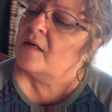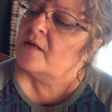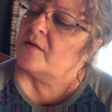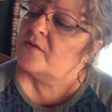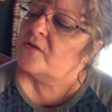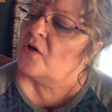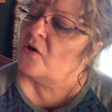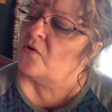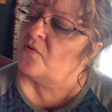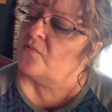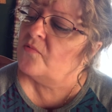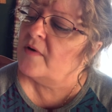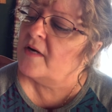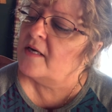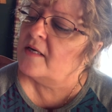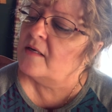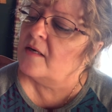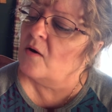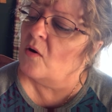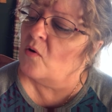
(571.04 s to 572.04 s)
Toad
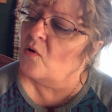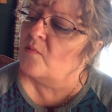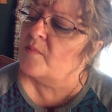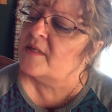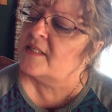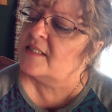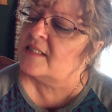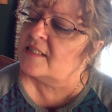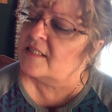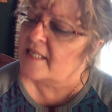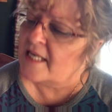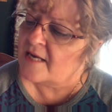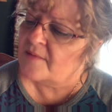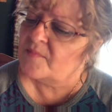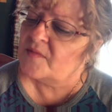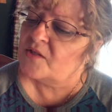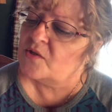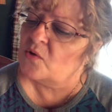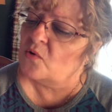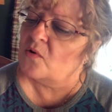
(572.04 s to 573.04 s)
ran home and
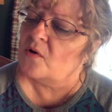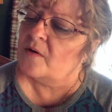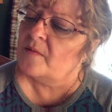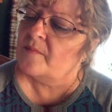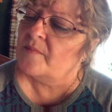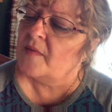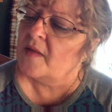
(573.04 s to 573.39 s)
slammed the door.